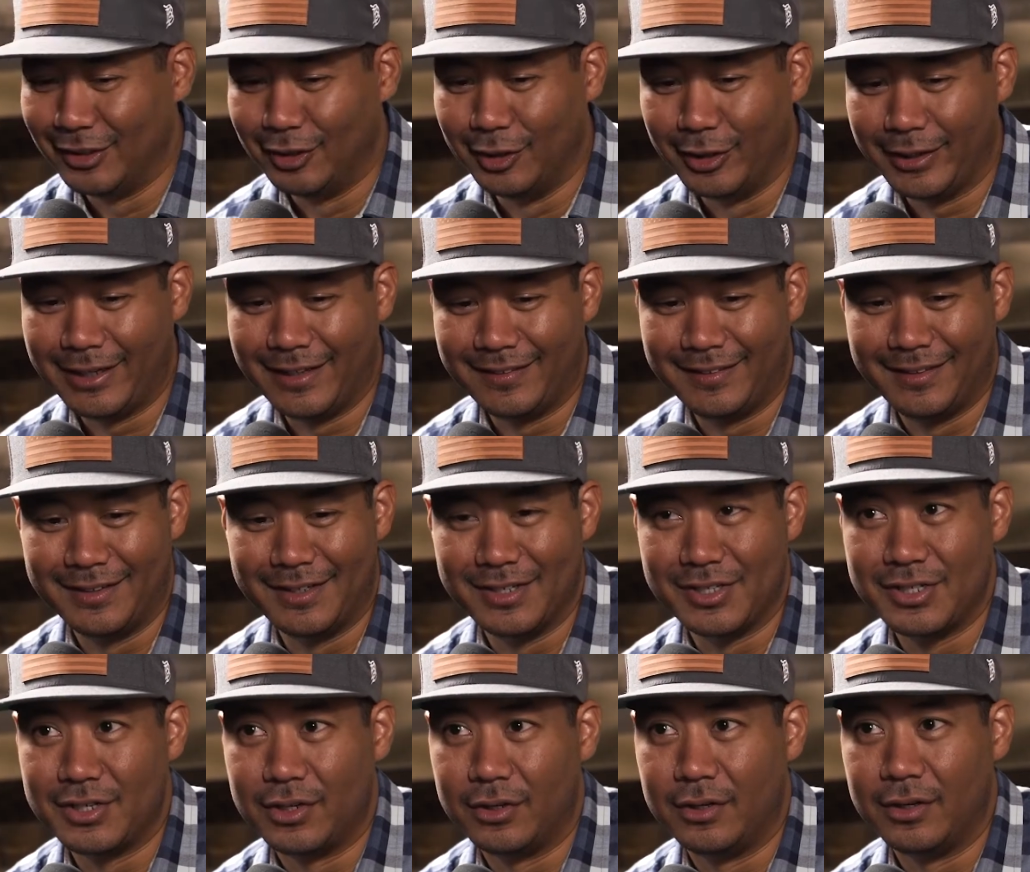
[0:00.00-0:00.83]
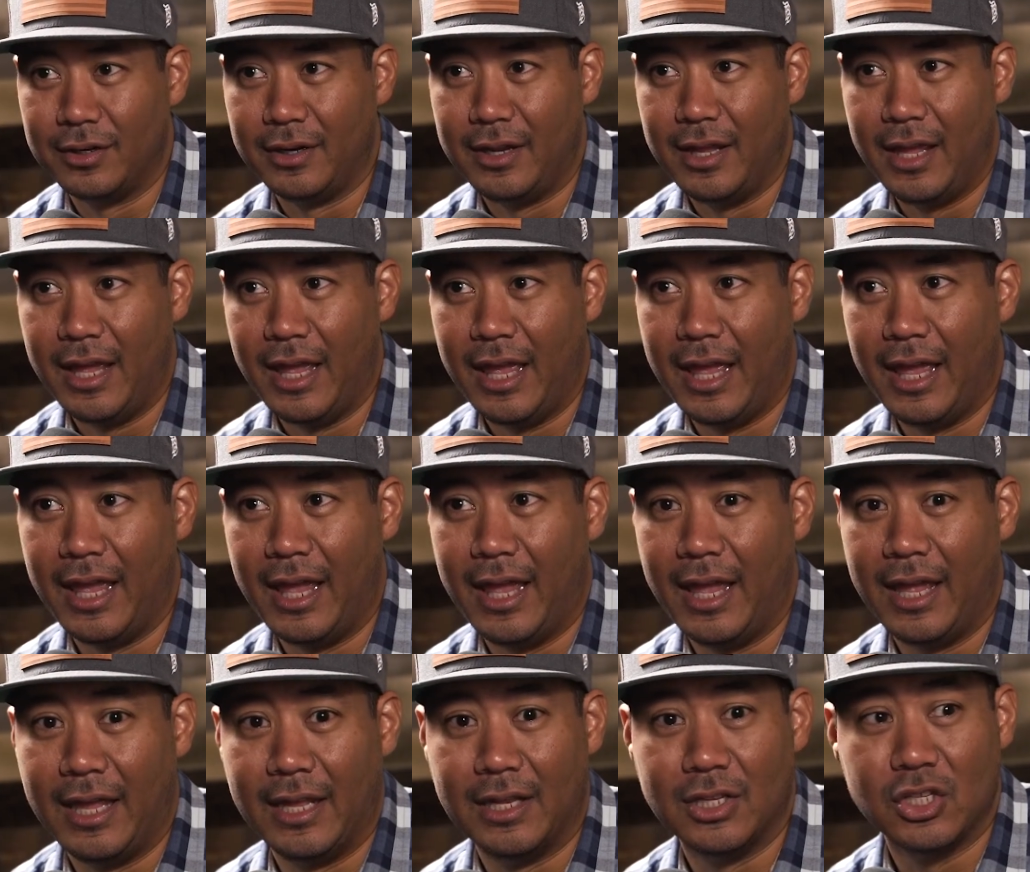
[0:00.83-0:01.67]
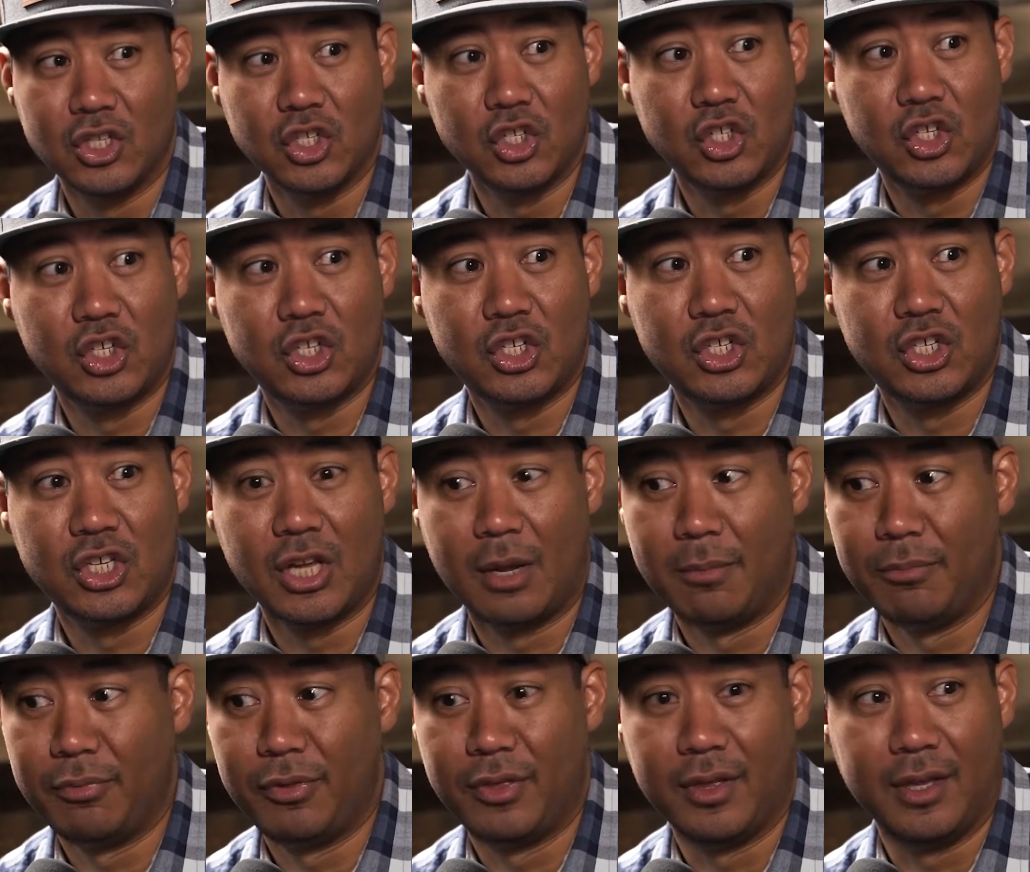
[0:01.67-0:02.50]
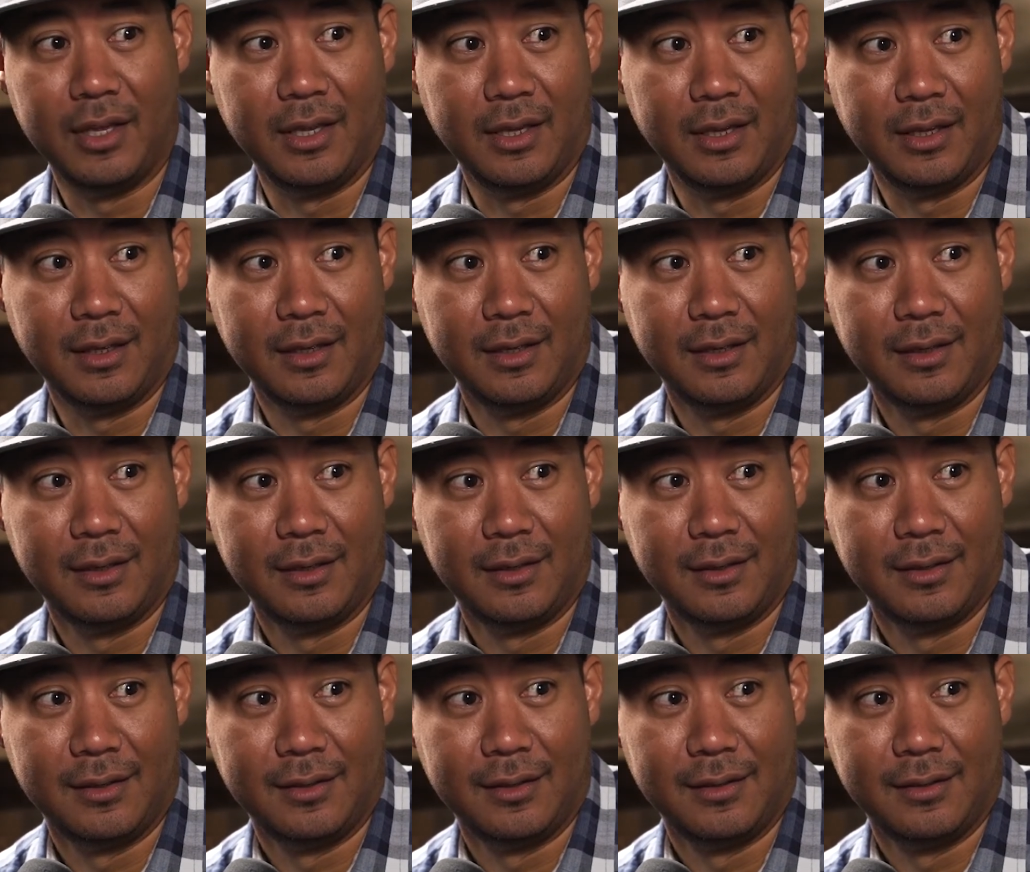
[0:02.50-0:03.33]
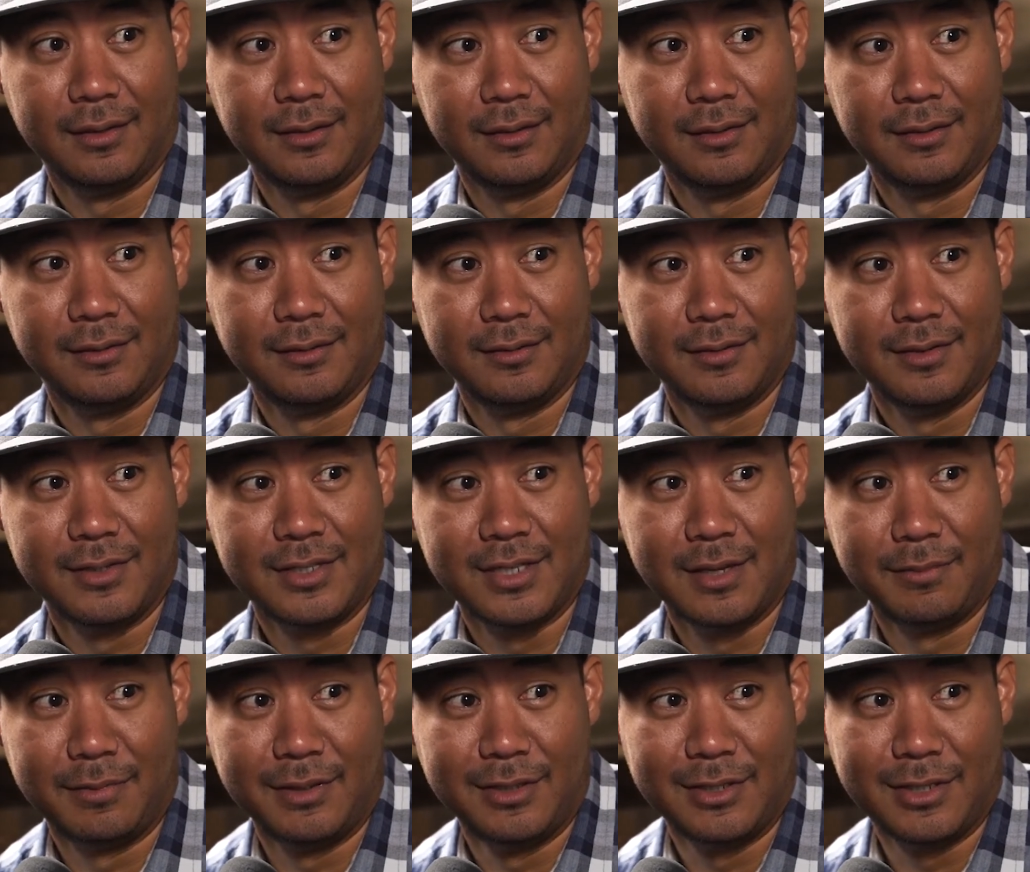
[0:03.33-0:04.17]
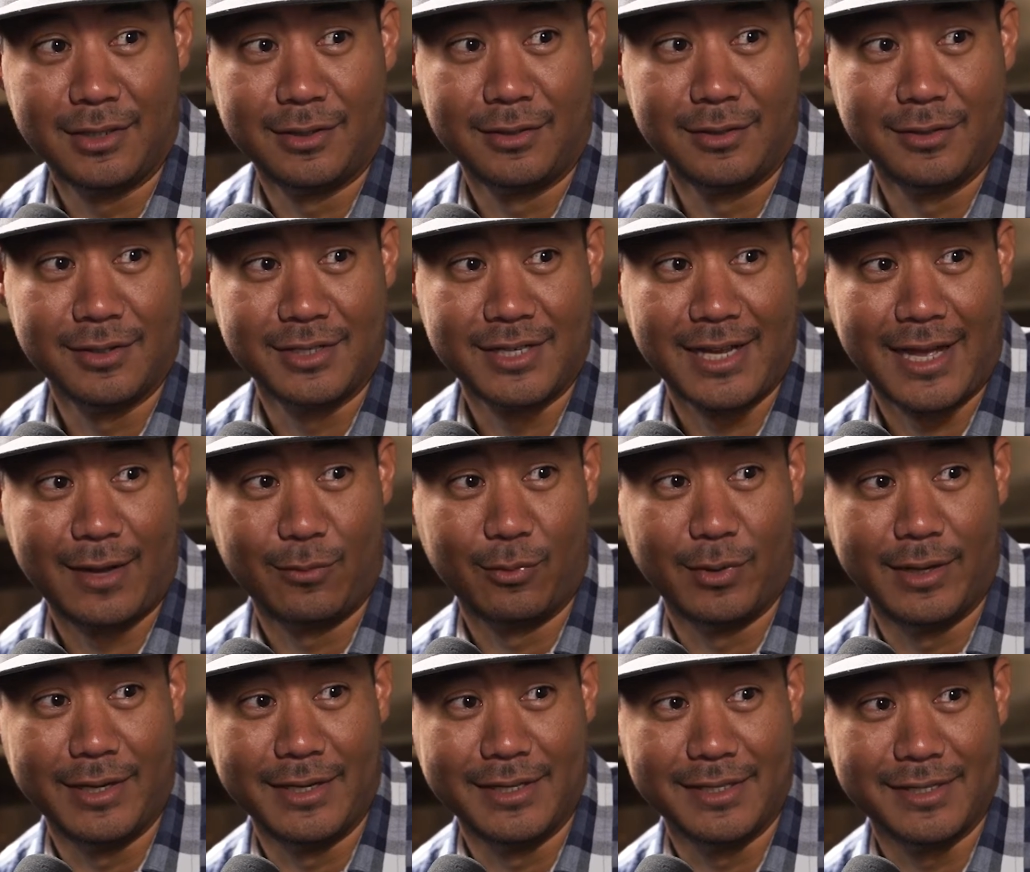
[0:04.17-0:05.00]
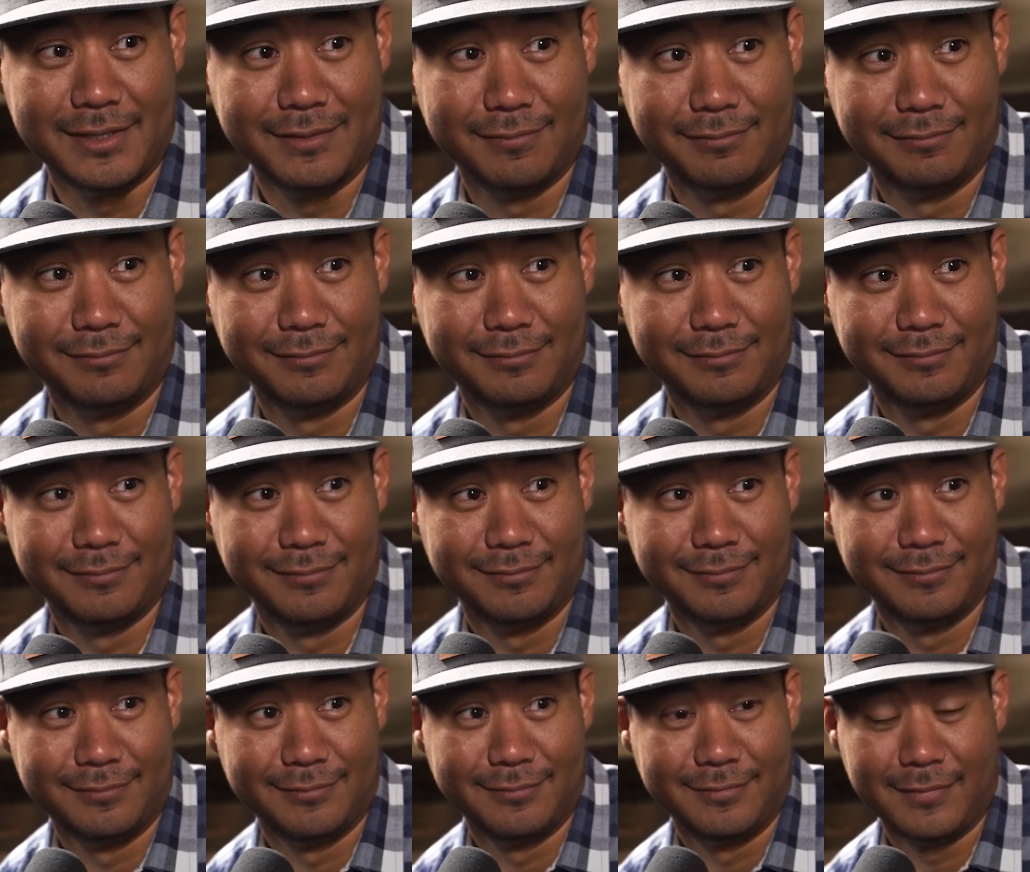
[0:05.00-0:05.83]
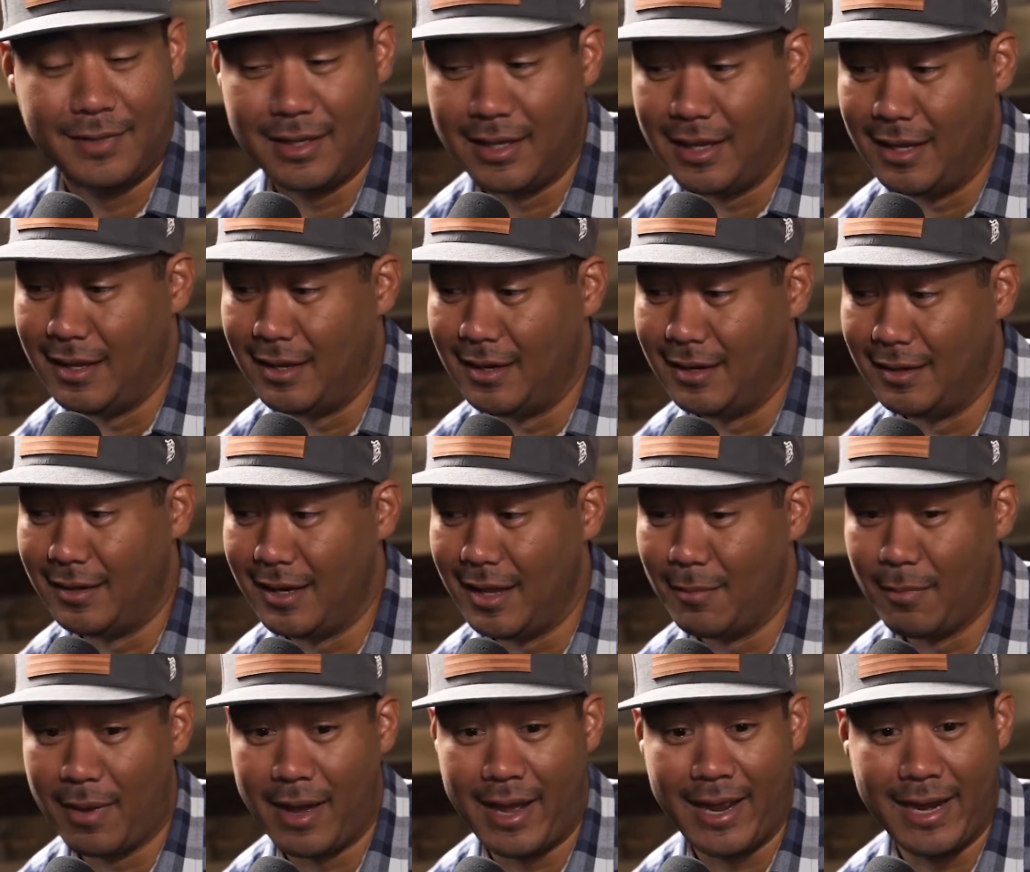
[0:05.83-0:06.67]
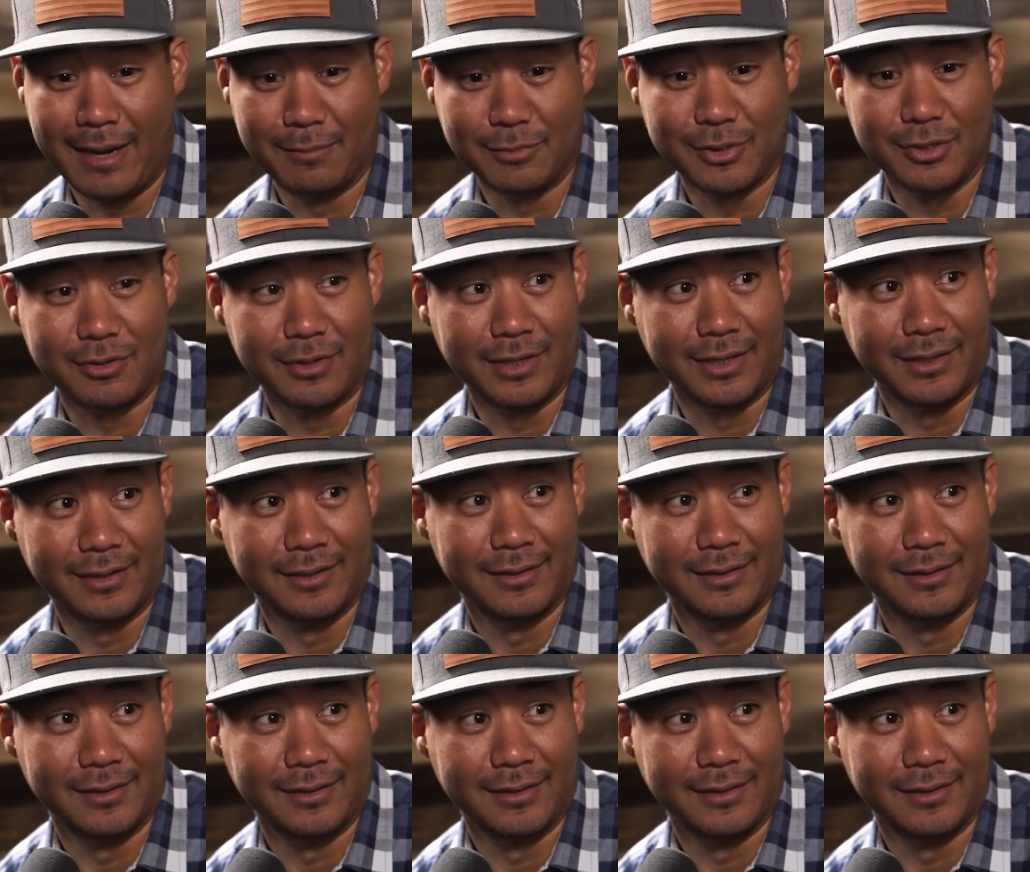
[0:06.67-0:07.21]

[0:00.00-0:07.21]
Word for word: look at the dessert and something something turned sideways in in my hamstring.